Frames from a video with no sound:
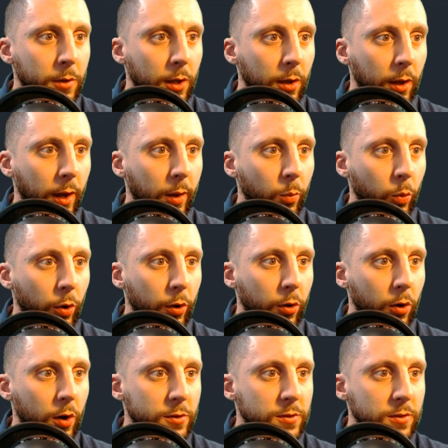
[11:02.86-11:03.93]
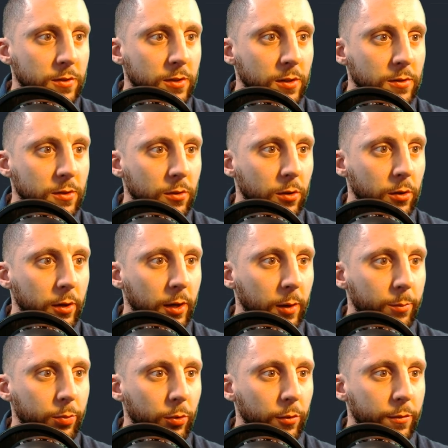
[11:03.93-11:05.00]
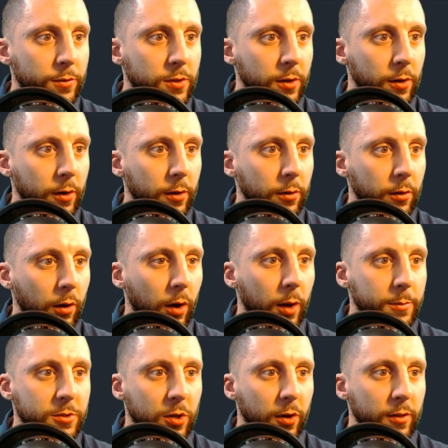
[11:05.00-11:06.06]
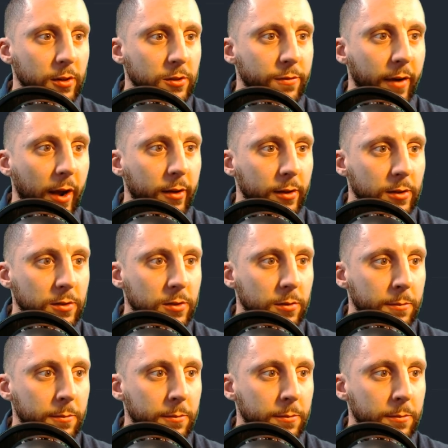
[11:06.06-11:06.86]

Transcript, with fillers: and where it crosses these little hip roofs here. Oh, I'm sorry, these valleys.